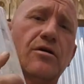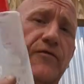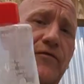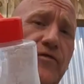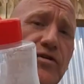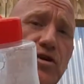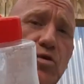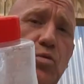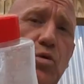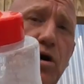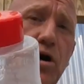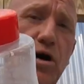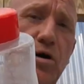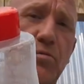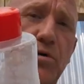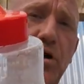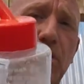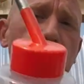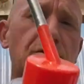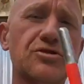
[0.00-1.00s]
for your water
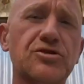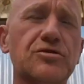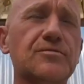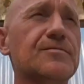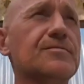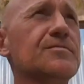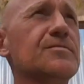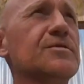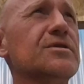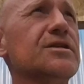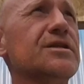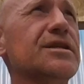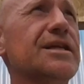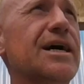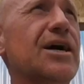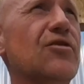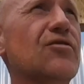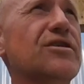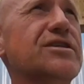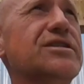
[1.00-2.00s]
bottles,
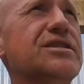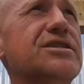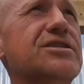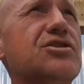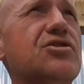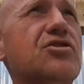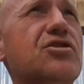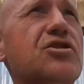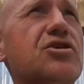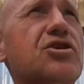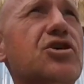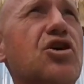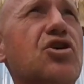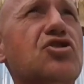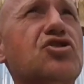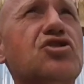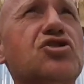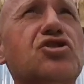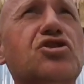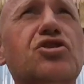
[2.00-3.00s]
now this is going to
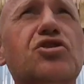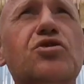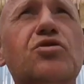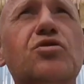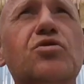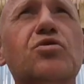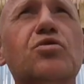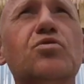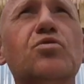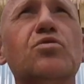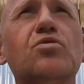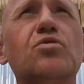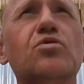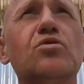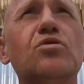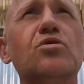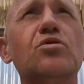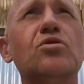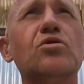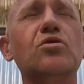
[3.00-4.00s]
cost you,
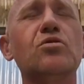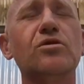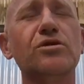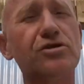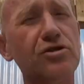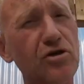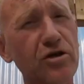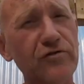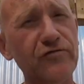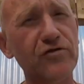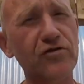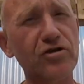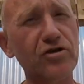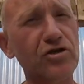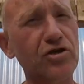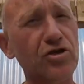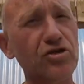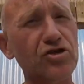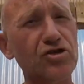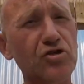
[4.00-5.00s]
it's not even going to
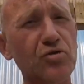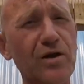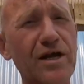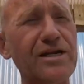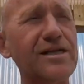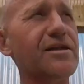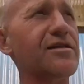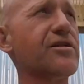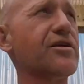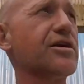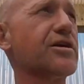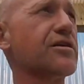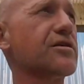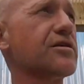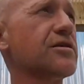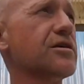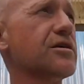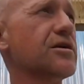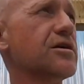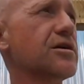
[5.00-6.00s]
cost you anything.
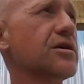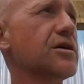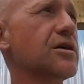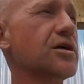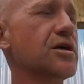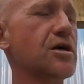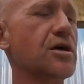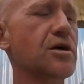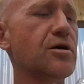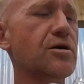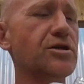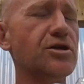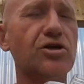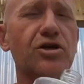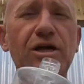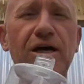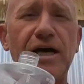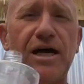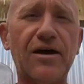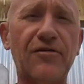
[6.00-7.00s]
You're
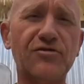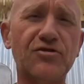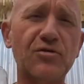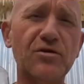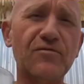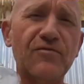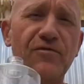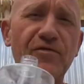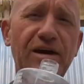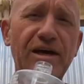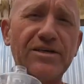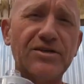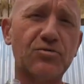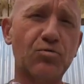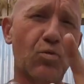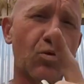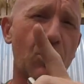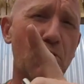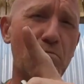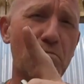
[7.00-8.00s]
going to have to invest
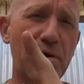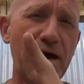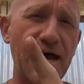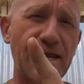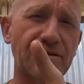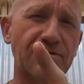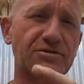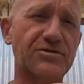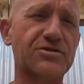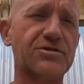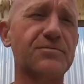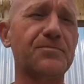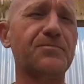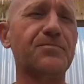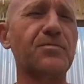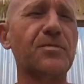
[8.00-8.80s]
1p.